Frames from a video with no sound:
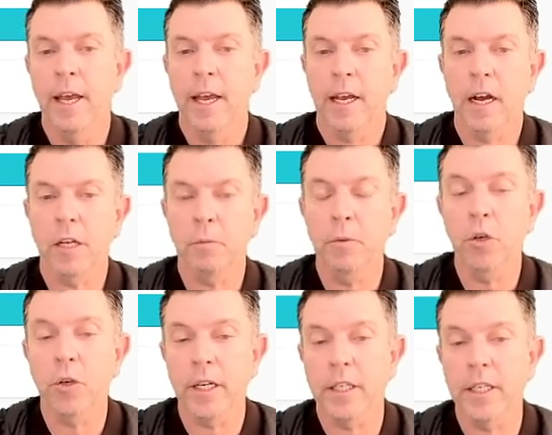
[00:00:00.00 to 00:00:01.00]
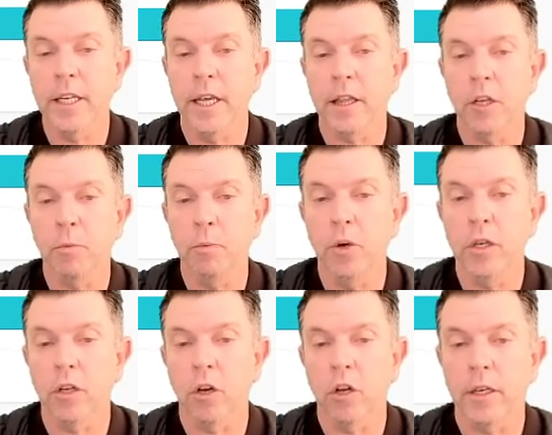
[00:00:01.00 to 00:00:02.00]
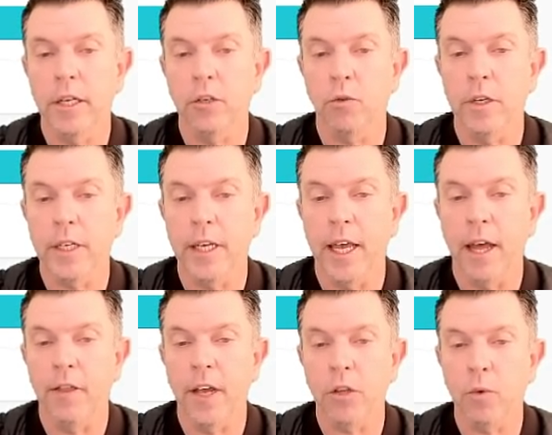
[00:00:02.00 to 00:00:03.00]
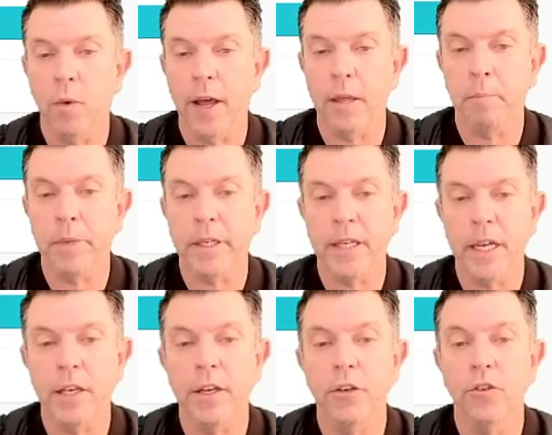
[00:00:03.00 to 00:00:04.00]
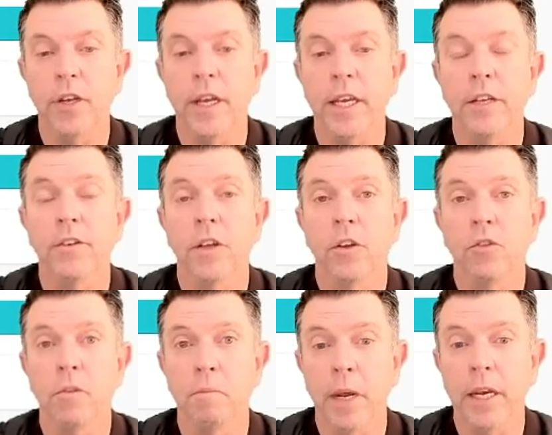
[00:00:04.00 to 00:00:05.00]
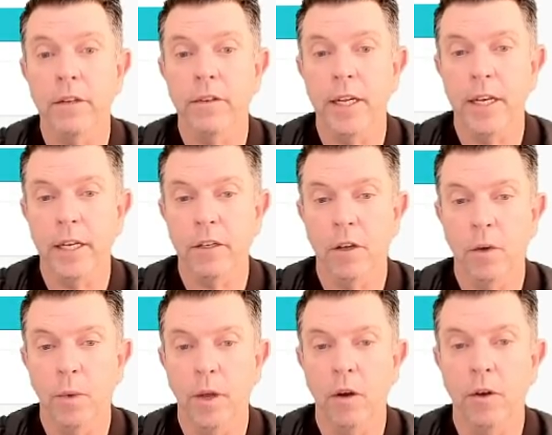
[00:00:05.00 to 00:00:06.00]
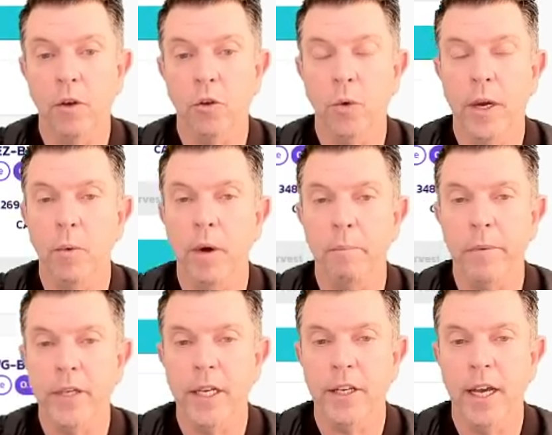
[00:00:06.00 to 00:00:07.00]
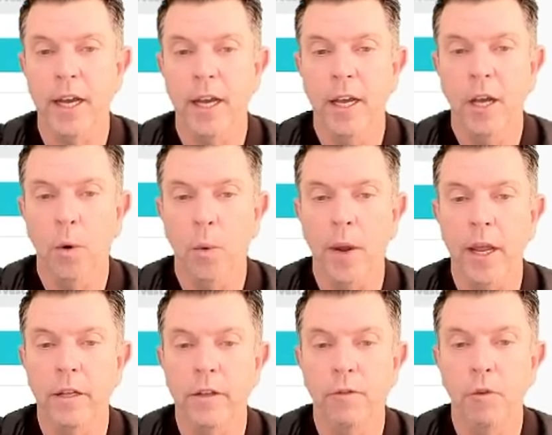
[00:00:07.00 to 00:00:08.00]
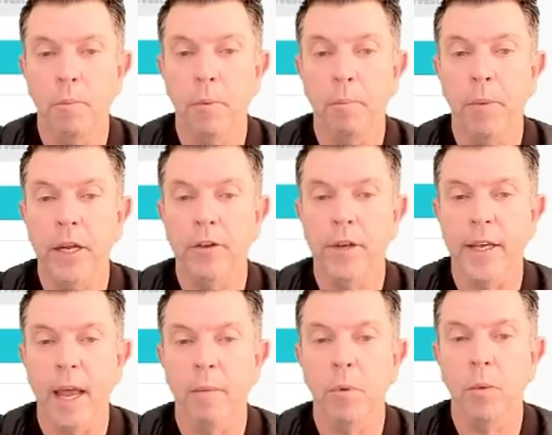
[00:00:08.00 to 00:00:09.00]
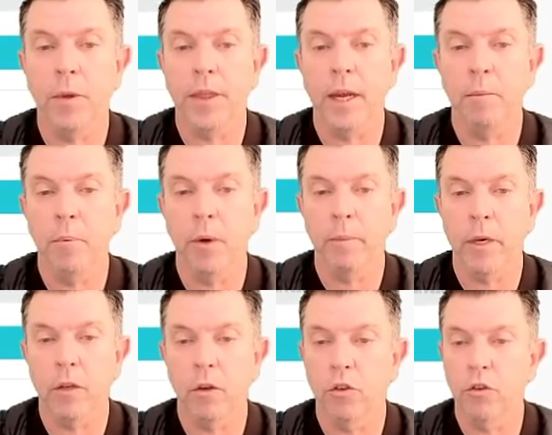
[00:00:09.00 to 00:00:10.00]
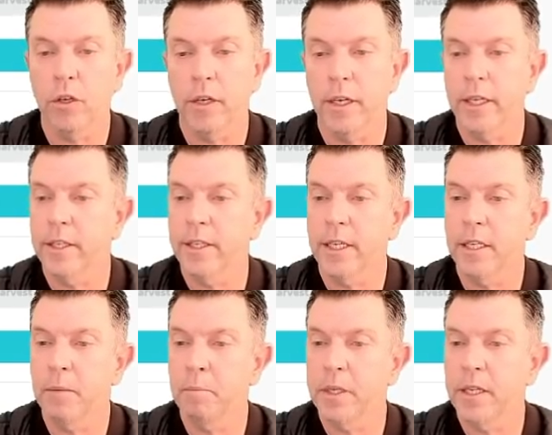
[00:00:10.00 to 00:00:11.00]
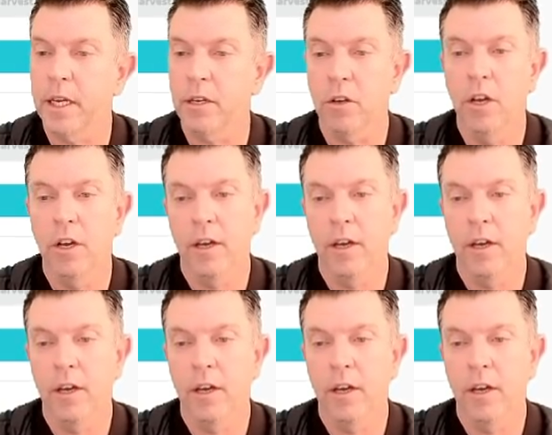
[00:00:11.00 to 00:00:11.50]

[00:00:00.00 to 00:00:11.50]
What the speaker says: Guys, you can see that this pool is a lot less risky, and that's why the percentage is tremendously less. We're only on 21% here, whereas if you're prepared to gamble with an impermanent loss, you could get 60%.